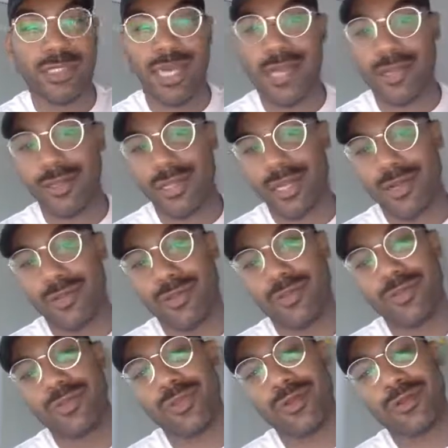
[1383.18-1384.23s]
scattered out
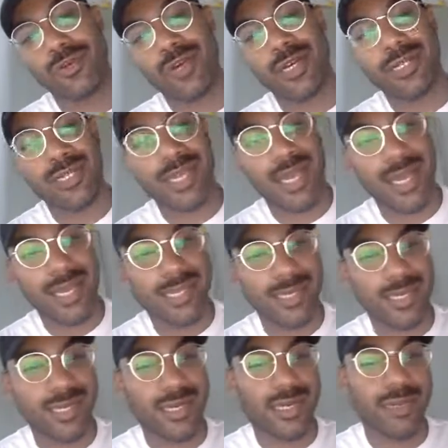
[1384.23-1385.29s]
across
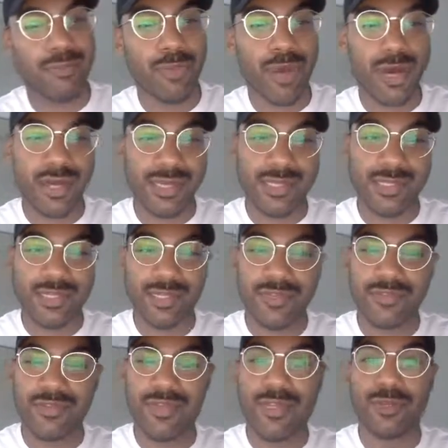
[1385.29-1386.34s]
Canada and pockets
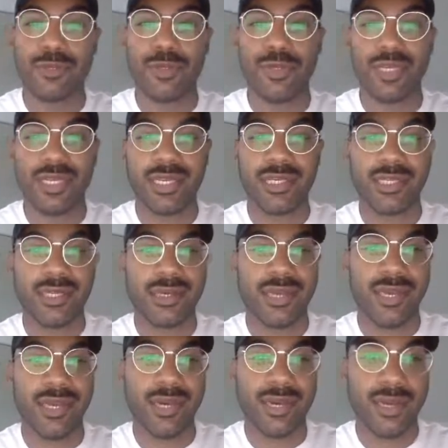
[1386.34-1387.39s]
of the communities
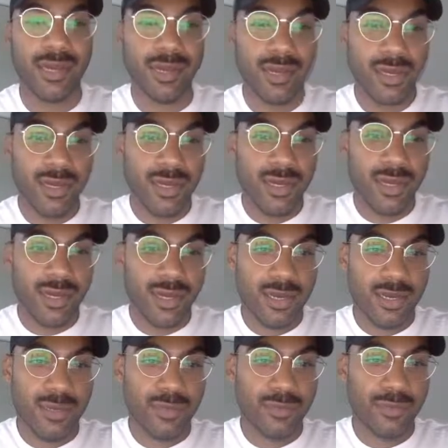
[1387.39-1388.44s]
out here. Mm-hmm.
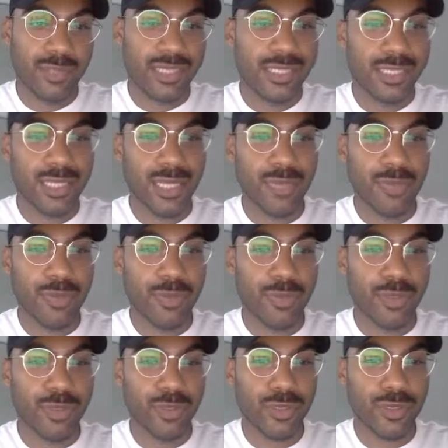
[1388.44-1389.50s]
Uh, because a lot of
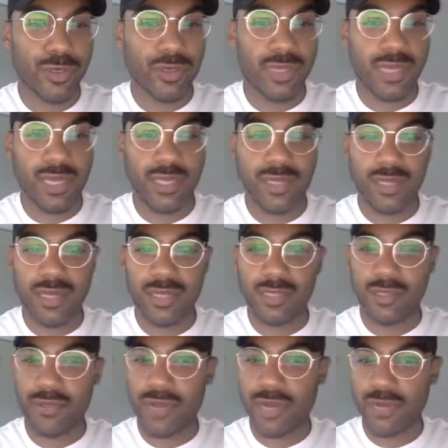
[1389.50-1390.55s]
people don't know that the
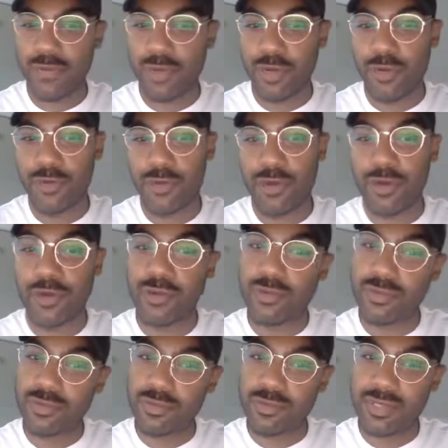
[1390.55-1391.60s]
Underground Railroad
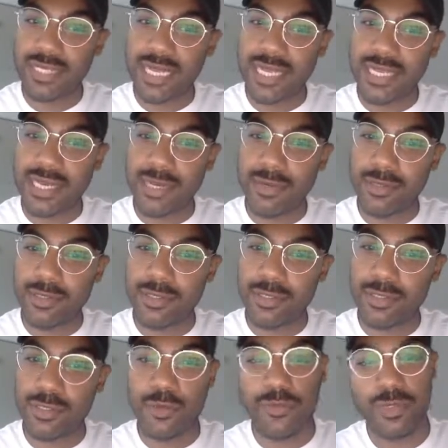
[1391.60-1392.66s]
led out
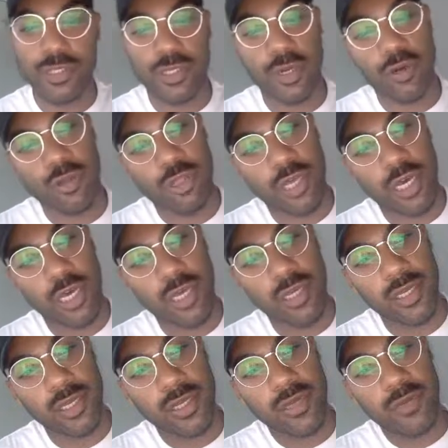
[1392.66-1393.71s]
to Nova
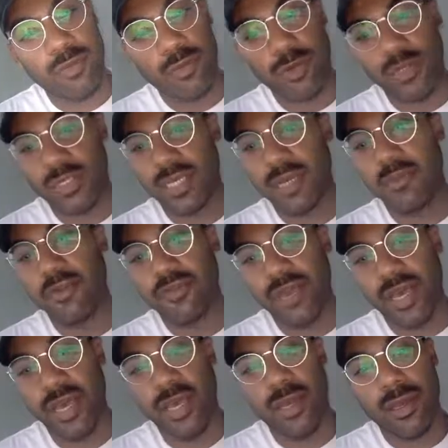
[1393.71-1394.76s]
Scotia, most some of
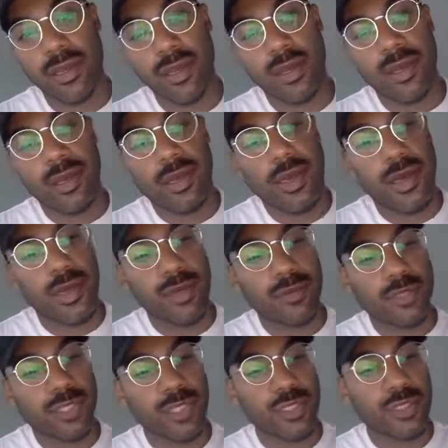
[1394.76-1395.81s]
it.
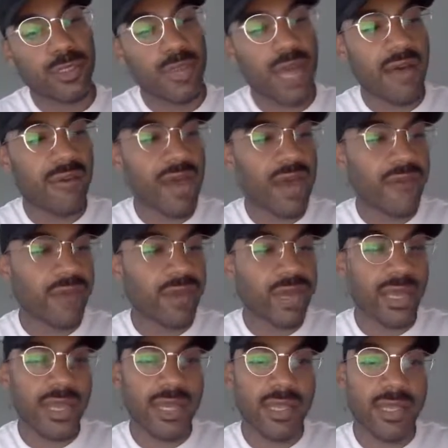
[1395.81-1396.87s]
Um, so you do have
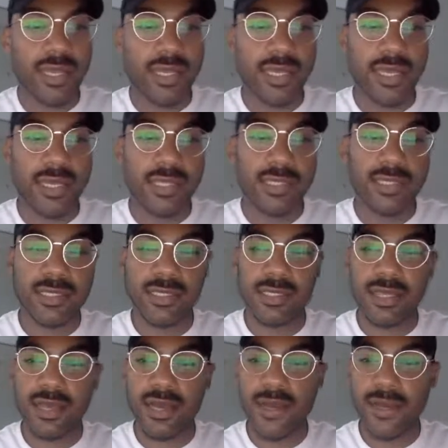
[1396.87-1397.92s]
African Canadians,
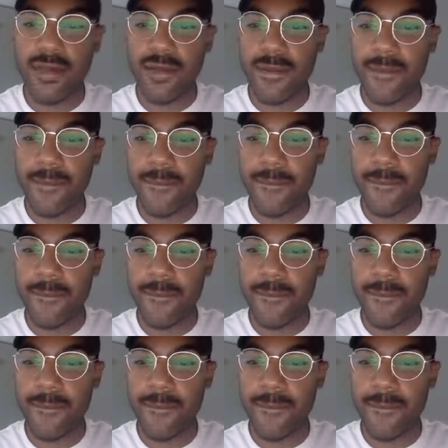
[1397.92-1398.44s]
um,